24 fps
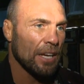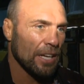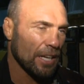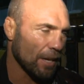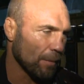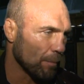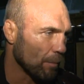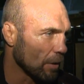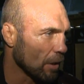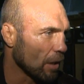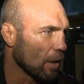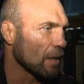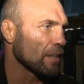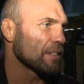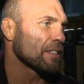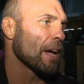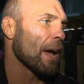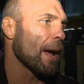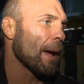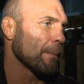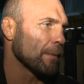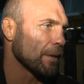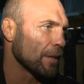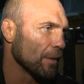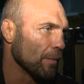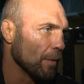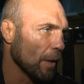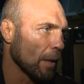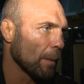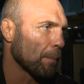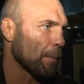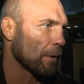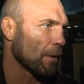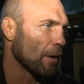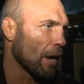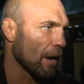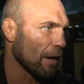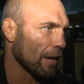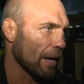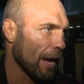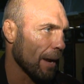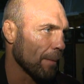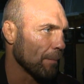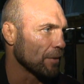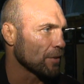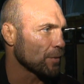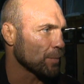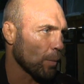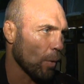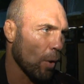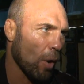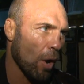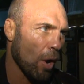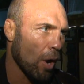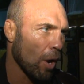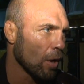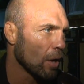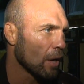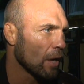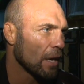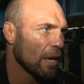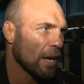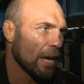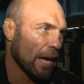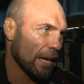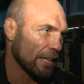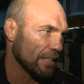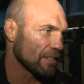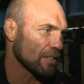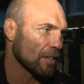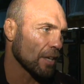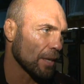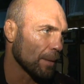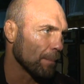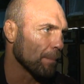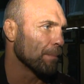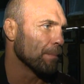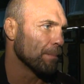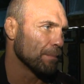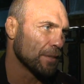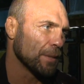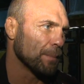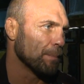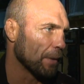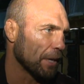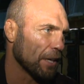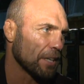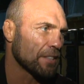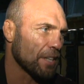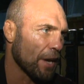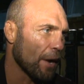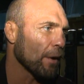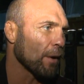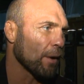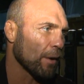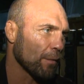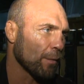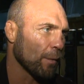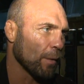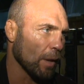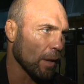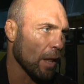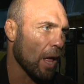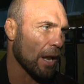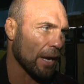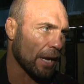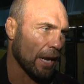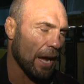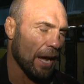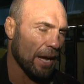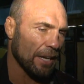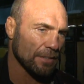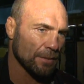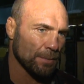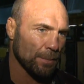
Give him a little time to develop a ground game and sprawl, and he's going to be a terror for a lot of guys.